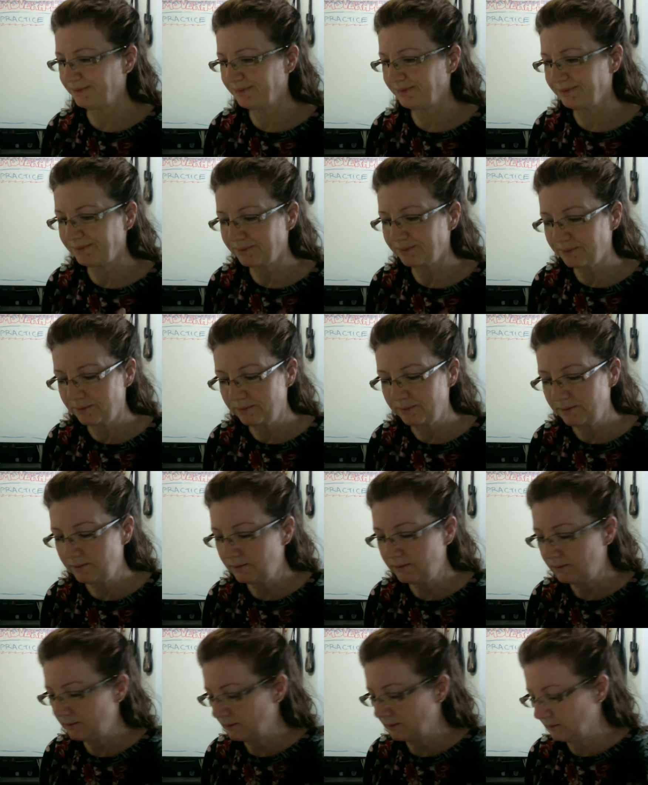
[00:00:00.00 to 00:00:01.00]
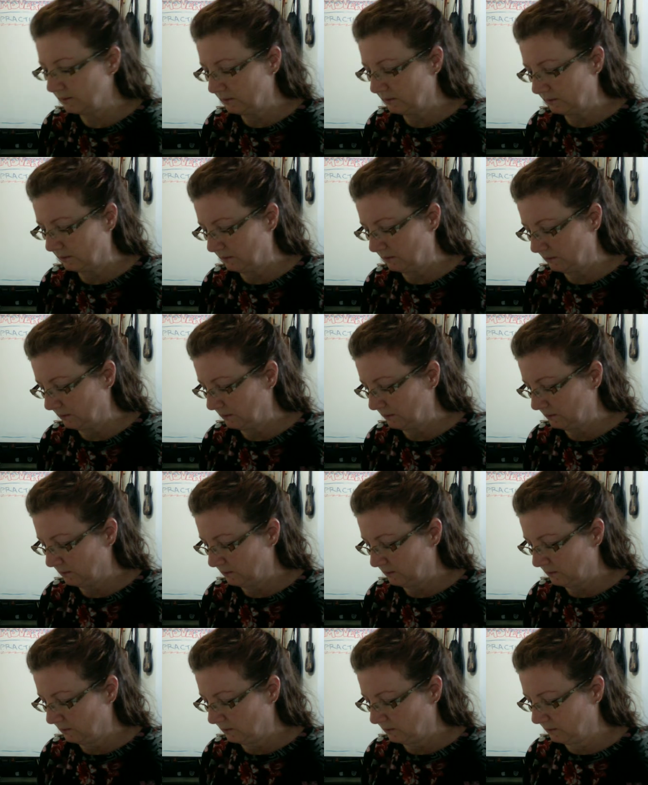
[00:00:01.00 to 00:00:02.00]

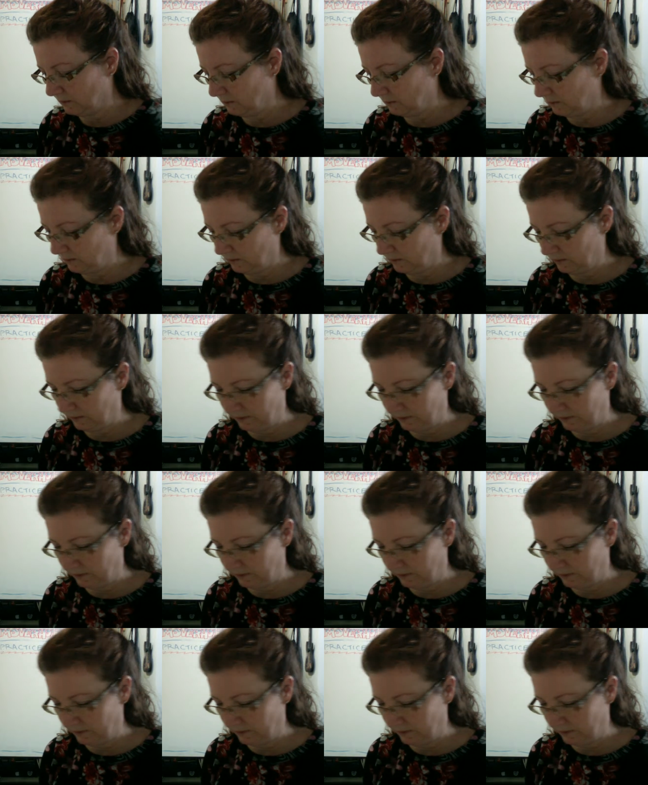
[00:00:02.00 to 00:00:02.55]
(silence)